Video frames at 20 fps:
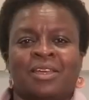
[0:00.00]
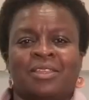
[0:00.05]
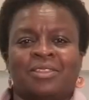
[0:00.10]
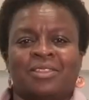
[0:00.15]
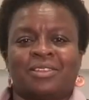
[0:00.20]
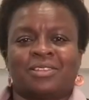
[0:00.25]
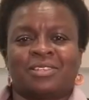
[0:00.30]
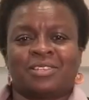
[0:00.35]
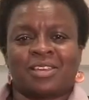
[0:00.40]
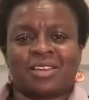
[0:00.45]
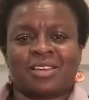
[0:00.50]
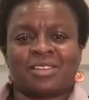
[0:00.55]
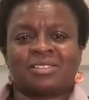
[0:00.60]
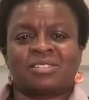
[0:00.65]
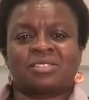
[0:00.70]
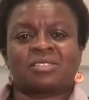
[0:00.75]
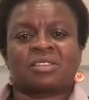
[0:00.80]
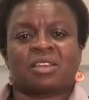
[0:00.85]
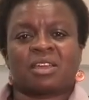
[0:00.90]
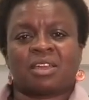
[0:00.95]
The
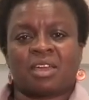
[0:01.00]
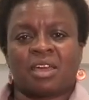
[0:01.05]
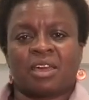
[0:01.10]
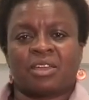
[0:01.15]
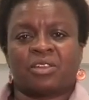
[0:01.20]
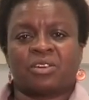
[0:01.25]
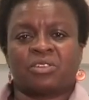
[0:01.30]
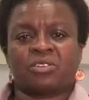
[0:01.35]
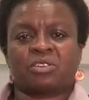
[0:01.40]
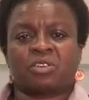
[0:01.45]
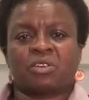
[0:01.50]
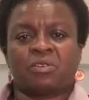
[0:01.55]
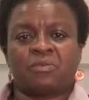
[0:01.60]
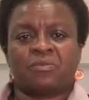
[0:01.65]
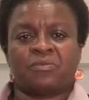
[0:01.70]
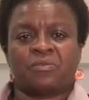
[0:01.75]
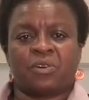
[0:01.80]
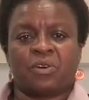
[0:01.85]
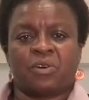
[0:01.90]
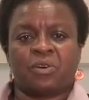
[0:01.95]
test cannot
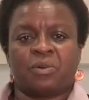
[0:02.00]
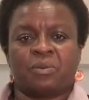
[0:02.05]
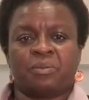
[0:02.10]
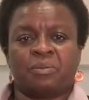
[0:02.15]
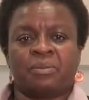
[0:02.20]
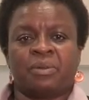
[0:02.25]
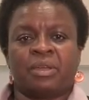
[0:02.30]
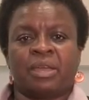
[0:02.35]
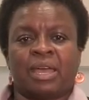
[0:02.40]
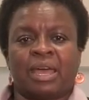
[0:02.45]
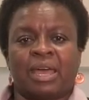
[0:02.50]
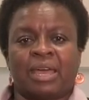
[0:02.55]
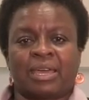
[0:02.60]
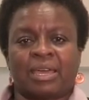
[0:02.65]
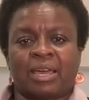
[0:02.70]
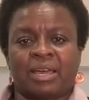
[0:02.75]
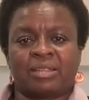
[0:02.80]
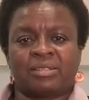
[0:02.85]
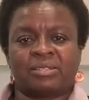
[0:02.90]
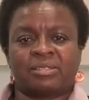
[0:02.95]
confirm a
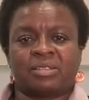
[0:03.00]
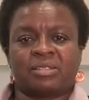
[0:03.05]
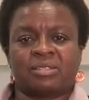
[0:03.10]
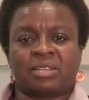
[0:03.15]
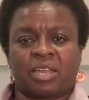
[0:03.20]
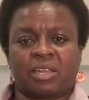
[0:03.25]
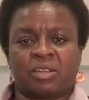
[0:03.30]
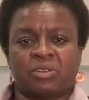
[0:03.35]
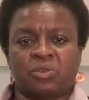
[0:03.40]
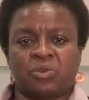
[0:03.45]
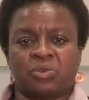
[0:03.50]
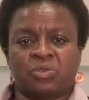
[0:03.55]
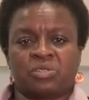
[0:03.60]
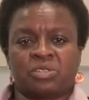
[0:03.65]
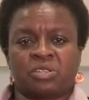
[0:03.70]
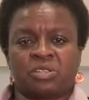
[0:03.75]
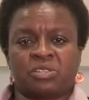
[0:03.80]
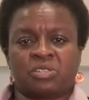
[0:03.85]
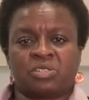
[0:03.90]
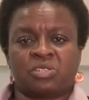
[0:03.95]
cancer
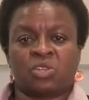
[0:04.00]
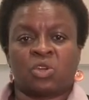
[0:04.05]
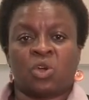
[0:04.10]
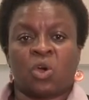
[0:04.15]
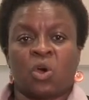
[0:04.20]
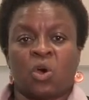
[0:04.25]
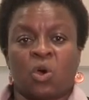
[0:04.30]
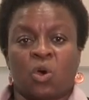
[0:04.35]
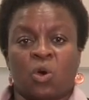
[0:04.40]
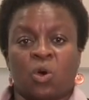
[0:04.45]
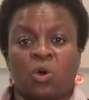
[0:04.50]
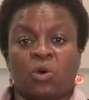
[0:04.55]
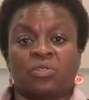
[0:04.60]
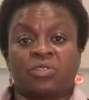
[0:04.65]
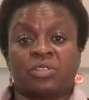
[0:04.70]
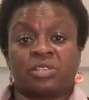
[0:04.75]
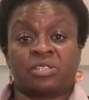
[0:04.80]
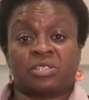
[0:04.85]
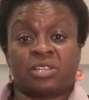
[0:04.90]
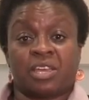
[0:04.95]
diagnosis or
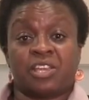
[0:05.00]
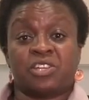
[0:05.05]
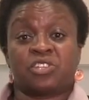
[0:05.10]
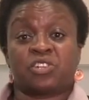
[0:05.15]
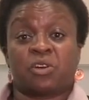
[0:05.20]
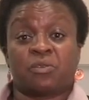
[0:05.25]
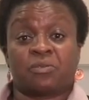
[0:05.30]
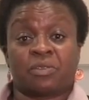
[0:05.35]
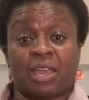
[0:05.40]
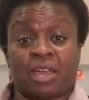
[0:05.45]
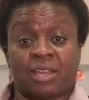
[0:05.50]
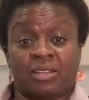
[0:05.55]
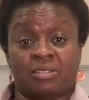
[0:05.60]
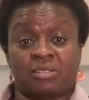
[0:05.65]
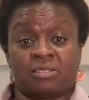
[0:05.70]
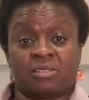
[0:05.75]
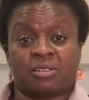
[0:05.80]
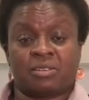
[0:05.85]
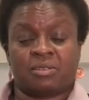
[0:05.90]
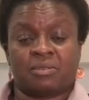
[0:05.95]
the stage of
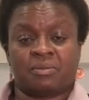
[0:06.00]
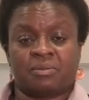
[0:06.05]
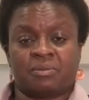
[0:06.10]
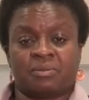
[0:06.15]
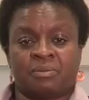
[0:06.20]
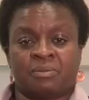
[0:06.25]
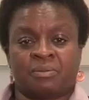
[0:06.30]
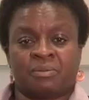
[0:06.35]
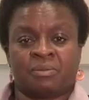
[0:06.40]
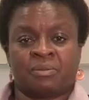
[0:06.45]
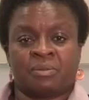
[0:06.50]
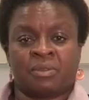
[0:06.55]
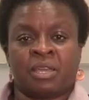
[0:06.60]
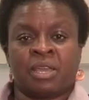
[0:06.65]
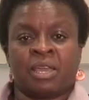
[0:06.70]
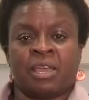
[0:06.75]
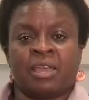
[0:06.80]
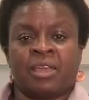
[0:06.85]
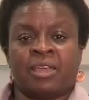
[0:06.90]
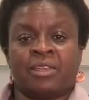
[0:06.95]
cancer.
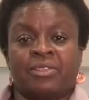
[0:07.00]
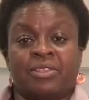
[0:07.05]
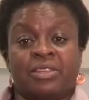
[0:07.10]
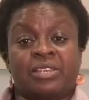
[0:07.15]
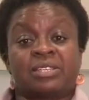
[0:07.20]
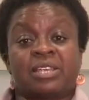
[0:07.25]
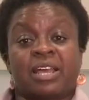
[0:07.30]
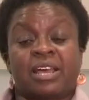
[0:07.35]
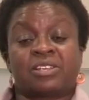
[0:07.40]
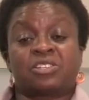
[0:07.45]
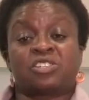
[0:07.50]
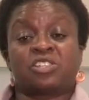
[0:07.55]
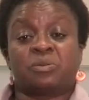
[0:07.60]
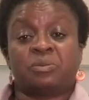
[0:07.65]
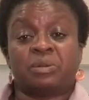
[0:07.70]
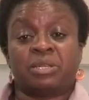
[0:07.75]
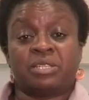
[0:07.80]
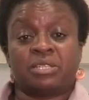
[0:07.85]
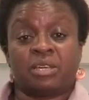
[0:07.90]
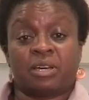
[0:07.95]
This has to
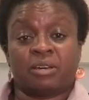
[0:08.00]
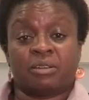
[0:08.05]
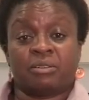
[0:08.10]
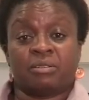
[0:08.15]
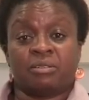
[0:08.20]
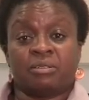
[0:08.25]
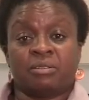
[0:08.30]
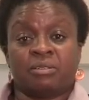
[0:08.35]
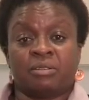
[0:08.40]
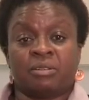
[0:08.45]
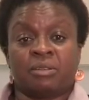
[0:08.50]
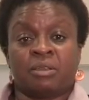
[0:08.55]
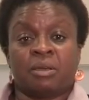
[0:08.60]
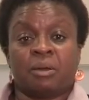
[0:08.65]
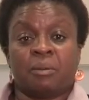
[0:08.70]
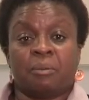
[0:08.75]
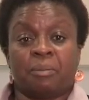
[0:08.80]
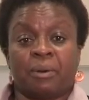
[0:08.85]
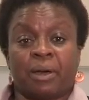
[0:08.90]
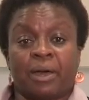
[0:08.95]
be done
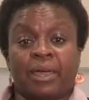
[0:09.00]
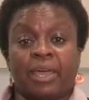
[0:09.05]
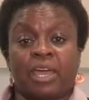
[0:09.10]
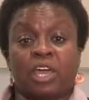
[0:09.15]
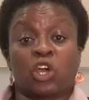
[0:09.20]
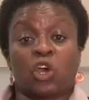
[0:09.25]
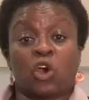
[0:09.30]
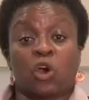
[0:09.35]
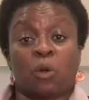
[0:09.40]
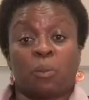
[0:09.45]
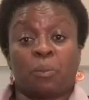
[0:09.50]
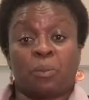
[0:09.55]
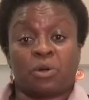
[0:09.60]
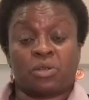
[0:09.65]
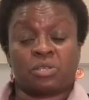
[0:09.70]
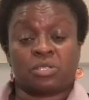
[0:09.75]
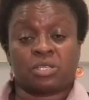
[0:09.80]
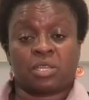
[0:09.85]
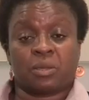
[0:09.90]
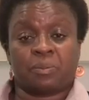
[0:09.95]
by a
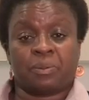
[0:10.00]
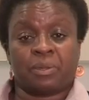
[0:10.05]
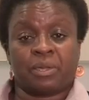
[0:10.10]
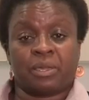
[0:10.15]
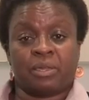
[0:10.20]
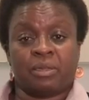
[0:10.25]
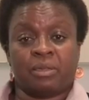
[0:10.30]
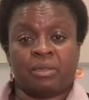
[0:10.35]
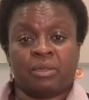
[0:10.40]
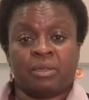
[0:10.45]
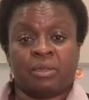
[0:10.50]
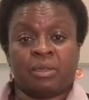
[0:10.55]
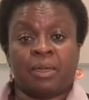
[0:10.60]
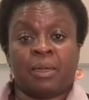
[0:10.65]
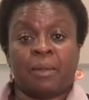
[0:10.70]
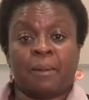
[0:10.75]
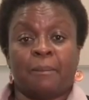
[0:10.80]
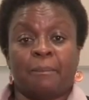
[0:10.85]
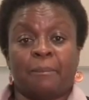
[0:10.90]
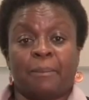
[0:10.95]
colposcopy,
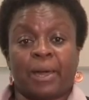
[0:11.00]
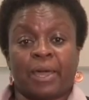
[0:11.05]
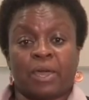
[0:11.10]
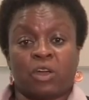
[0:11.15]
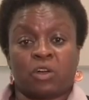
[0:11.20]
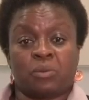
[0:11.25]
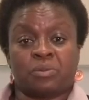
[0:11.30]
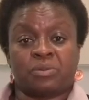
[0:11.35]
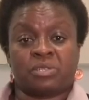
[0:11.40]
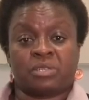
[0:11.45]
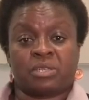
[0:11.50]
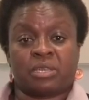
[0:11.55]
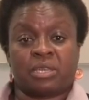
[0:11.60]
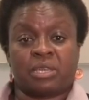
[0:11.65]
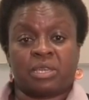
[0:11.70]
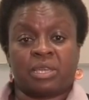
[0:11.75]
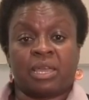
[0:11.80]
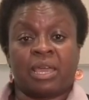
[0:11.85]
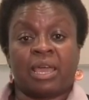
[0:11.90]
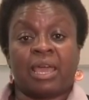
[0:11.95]

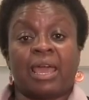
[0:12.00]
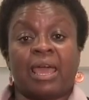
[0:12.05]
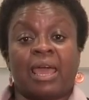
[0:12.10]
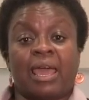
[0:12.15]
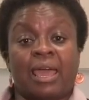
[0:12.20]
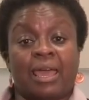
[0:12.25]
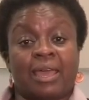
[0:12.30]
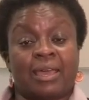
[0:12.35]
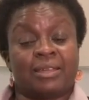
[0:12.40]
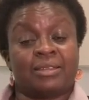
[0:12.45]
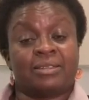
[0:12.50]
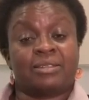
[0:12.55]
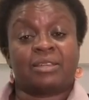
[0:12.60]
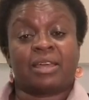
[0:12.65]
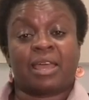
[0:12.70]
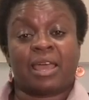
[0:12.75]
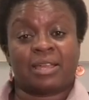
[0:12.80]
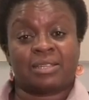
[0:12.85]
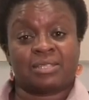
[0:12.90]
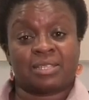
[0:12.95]
biopsy, and
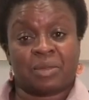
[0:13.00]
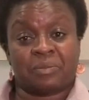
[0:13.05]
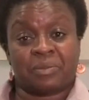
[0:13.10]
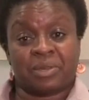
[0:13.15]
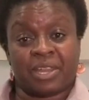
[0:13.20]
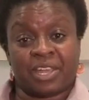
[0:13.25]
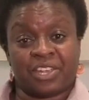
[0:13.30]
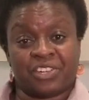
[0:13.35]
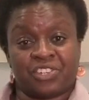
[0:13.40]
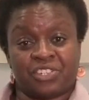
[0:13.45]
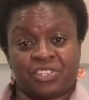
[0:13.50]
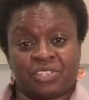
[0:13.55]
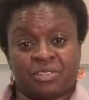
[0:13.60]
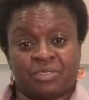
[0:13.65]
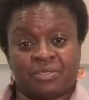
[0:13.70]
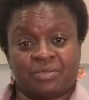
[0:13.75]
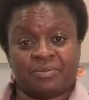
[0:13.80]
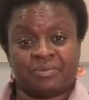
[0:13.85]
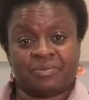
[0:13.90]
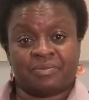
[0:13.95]
examination.